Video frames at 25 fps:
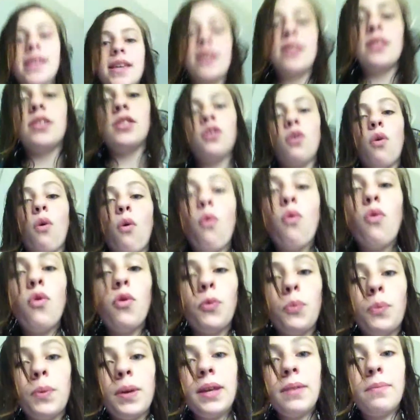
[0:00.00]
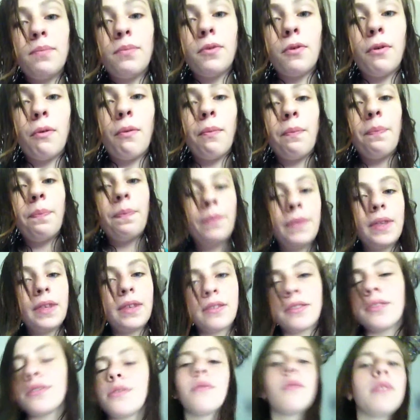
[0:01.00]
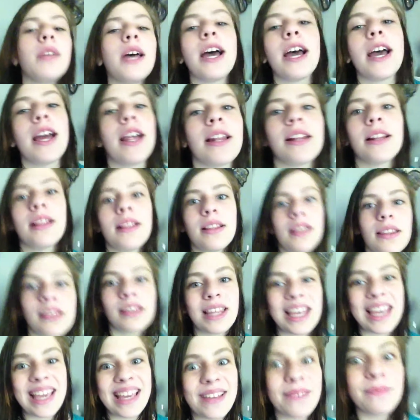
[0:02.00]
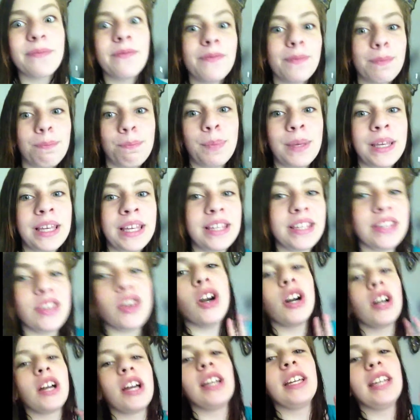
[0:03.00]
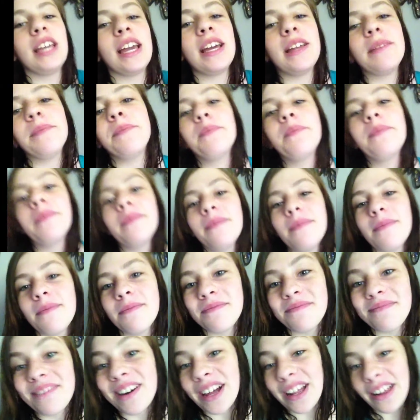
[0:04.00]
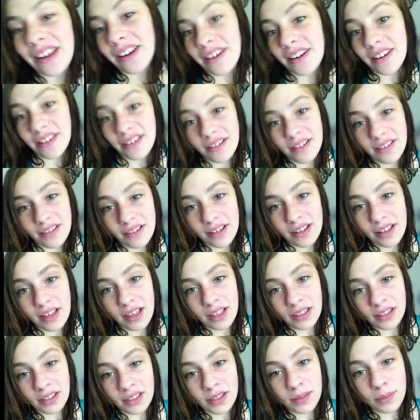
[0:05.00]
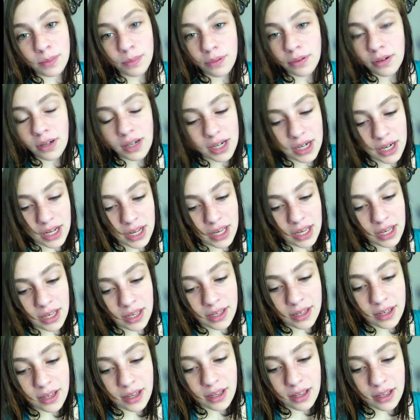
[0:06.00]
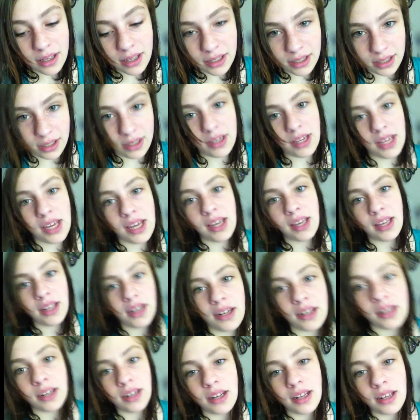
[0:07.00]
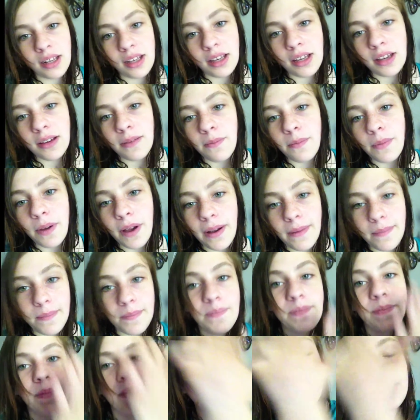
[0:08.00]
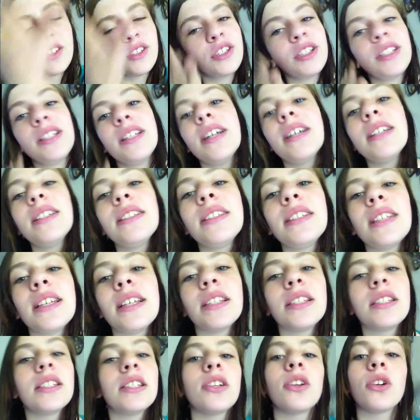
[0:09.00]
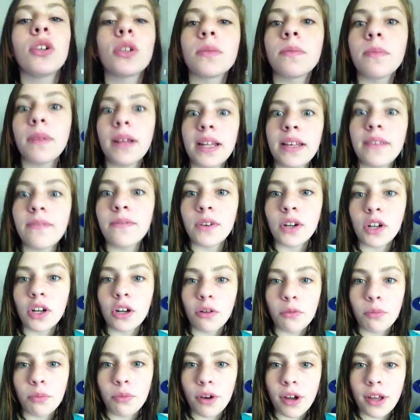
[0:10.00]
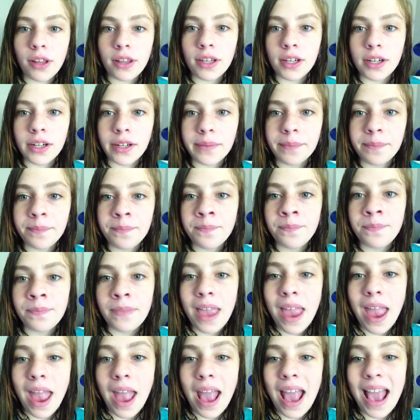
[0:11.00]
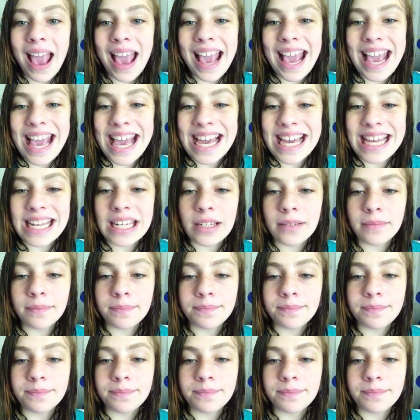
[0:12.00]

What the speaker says: to old people so that they can be young again. But it's pretty insane. But she does this to earn money for her brother, and